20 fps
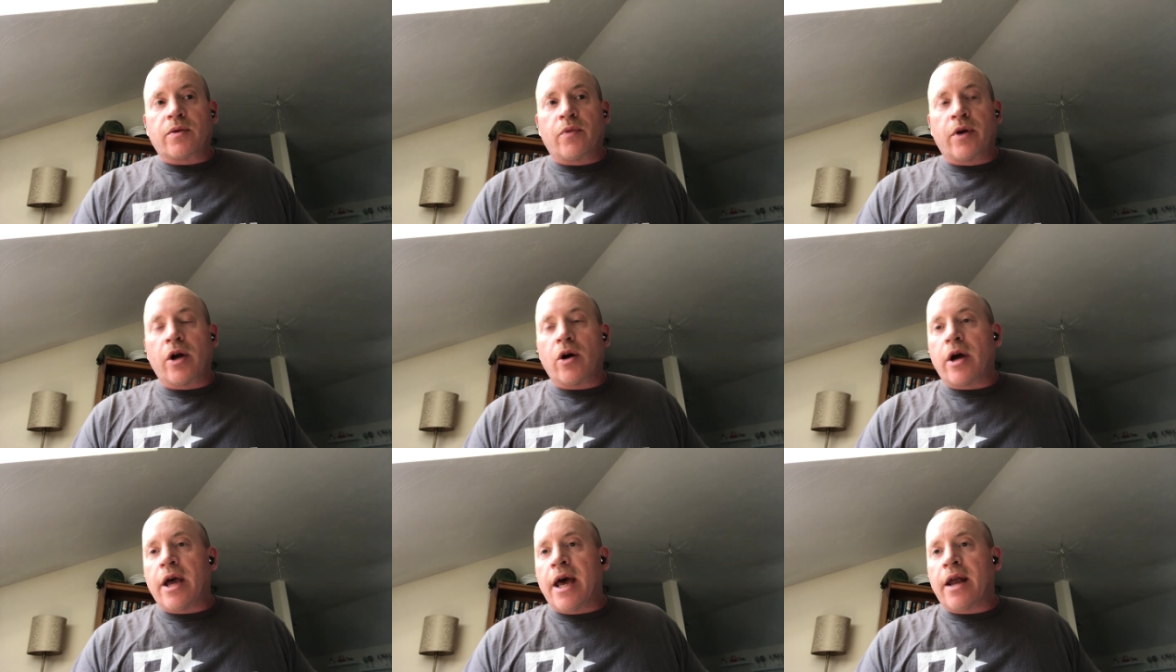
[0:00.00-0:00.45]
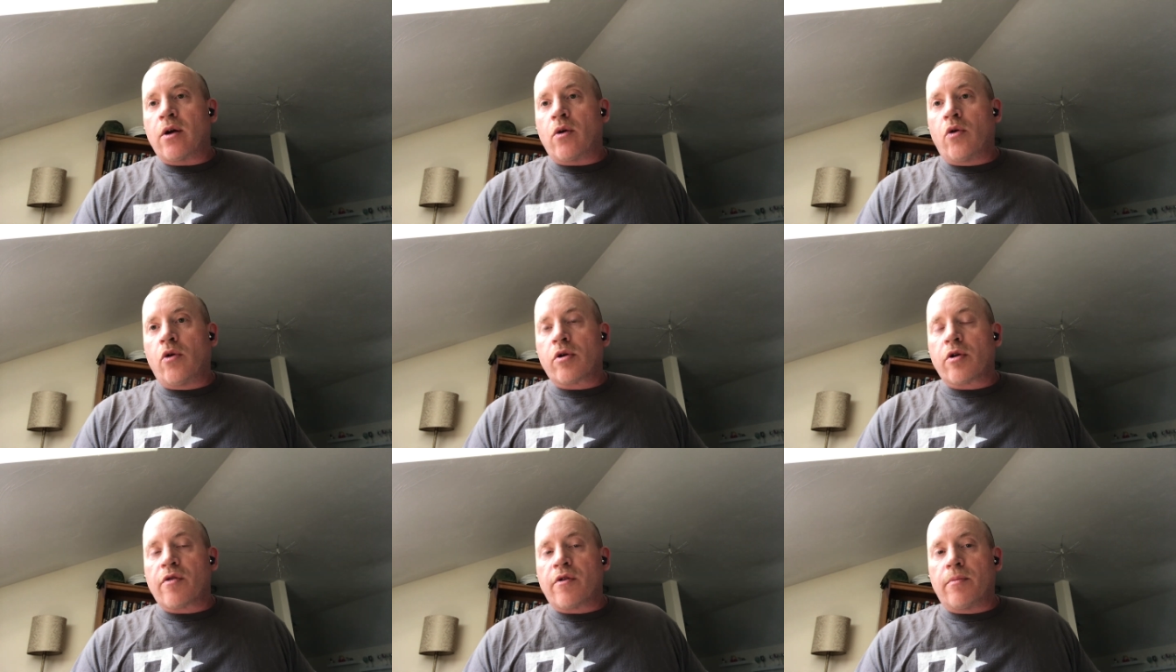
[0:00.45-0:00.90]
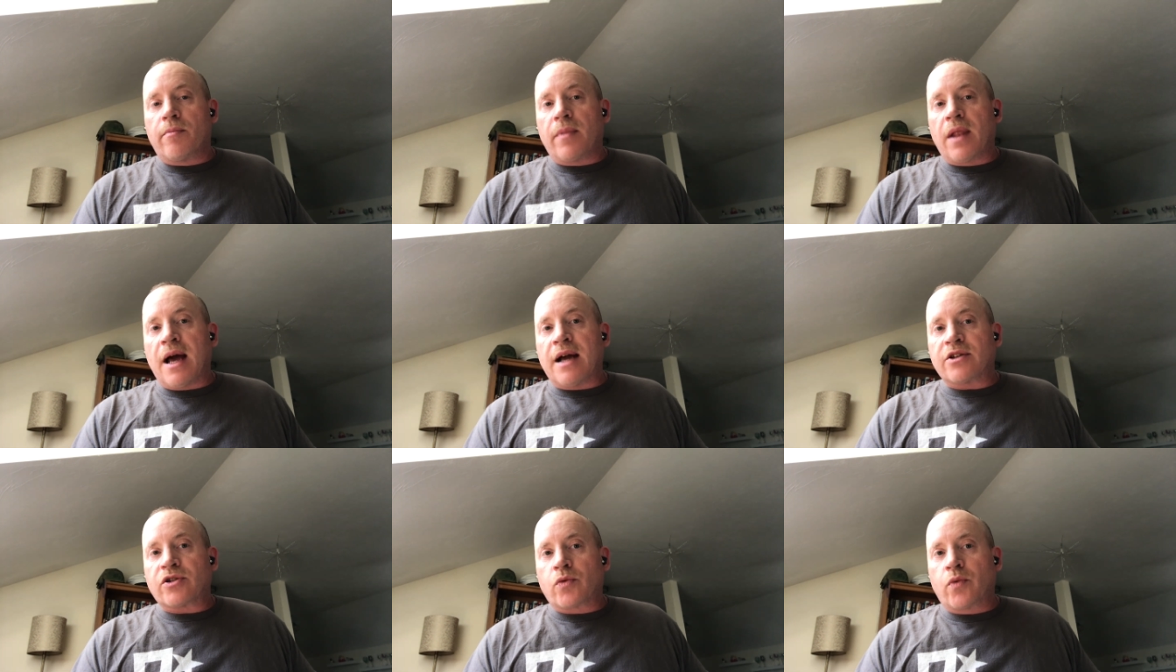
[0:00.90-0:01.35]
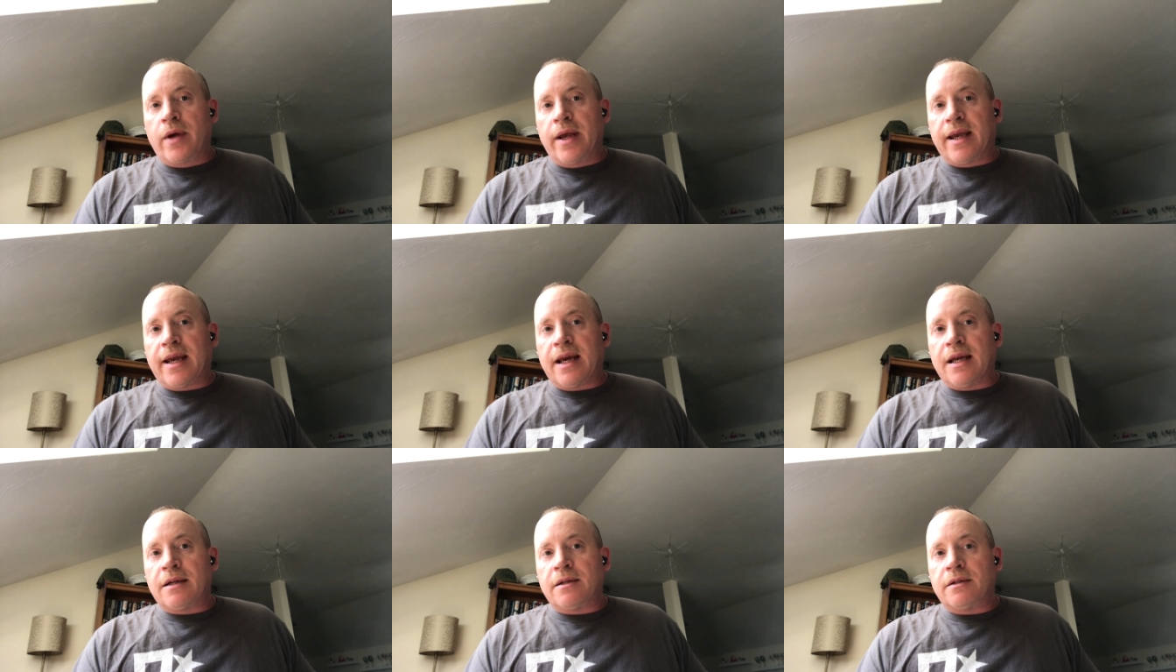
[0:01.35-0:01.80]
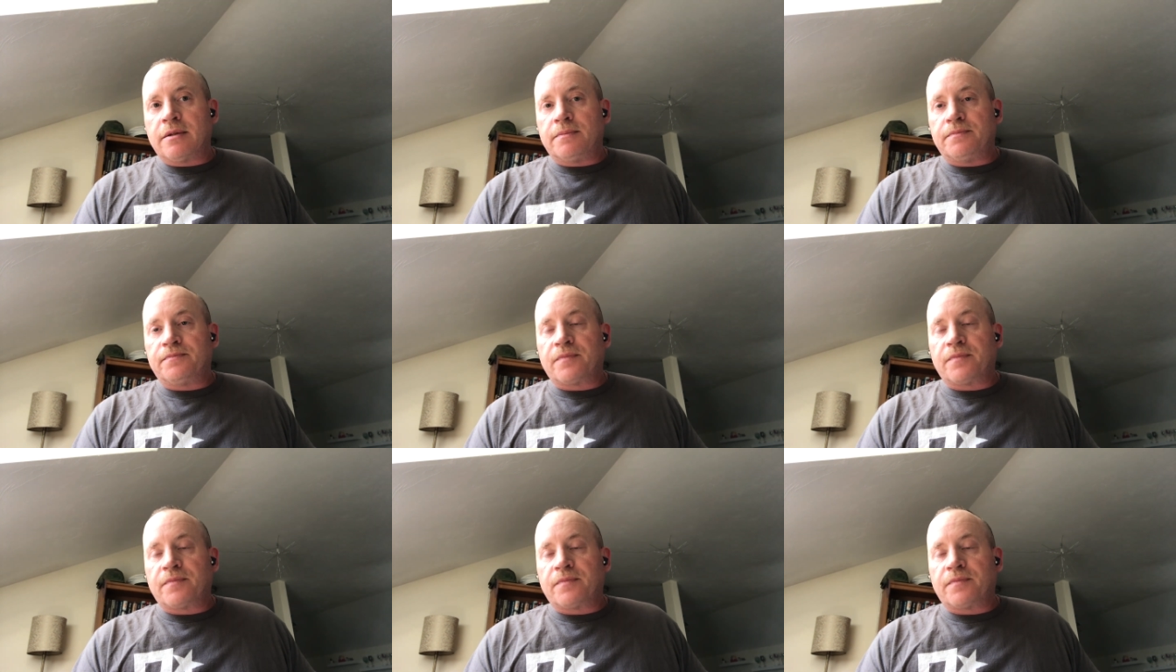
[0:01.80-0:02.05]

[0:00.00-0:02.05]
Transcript: We had ordered them last weekend